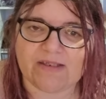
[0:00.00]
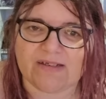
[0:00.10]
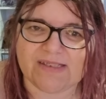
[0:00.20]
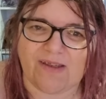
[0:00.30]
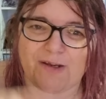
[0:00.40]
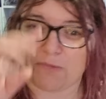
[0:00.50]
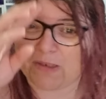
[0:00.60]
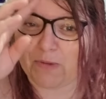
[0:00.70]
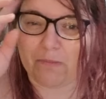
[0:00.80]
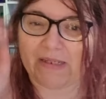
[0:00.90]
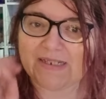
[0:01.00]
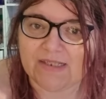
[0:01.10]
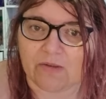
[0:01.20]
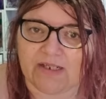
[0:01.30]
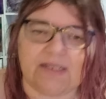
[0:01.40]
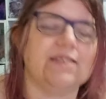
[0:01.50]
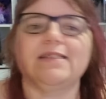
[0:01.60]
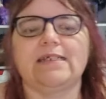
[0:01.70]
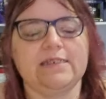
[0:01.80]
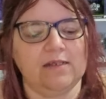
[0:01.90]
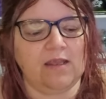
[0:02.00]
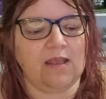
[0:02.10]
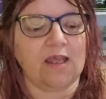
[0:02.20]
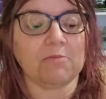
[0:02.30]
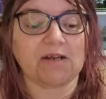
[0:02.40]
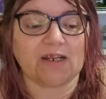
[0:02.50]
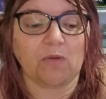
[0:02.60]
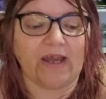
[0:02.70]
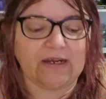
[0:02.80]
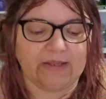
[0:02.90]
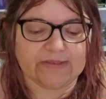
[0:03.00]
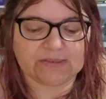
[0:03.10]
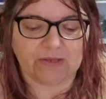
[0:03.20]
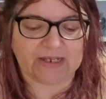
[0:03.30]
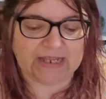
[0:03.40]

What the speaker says: I decided I'm going to put beads on it instead, but I quite like this one.